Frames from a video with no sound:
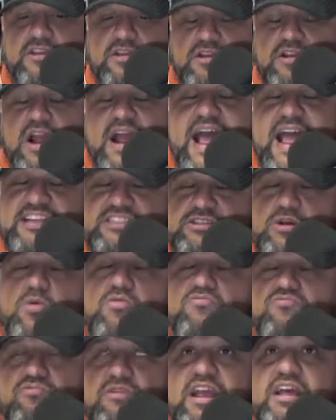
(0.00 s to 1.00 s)
you guys
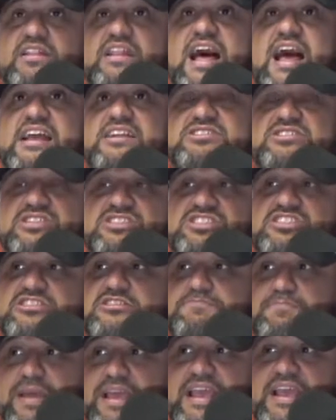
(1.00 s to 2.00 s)
don't realize the
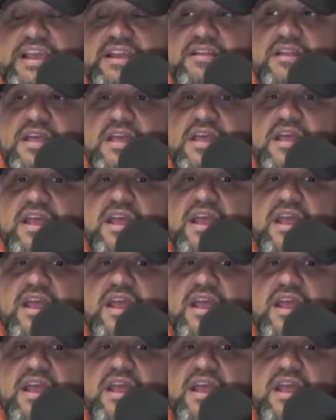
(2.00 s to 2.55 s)
speed